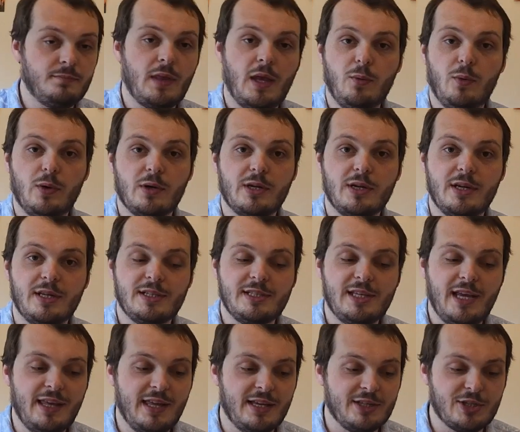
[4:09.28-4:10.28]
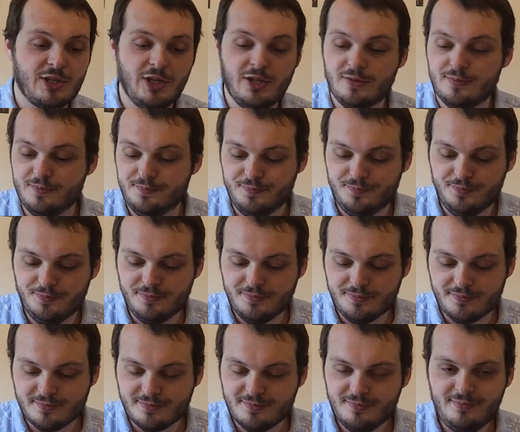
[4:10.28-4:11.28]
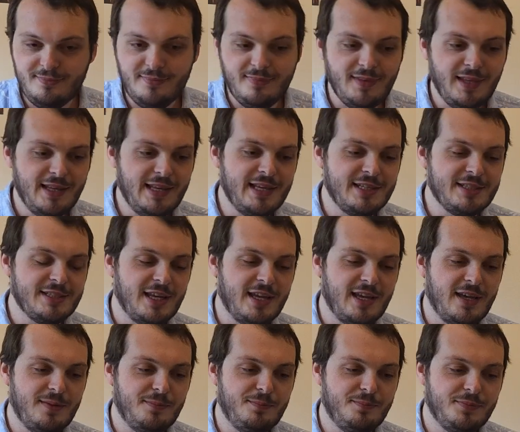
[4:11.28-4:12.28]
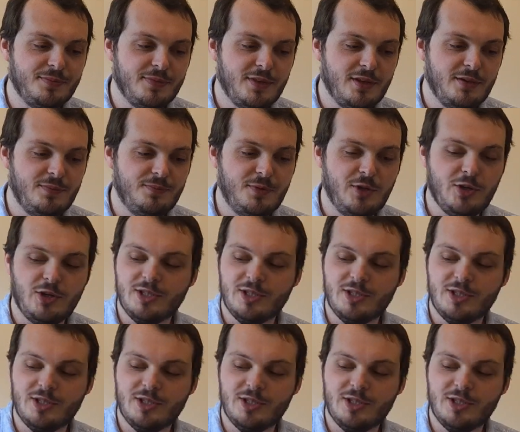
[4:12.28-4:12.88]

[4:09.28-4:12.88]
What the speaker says: And what can I say? That's good. You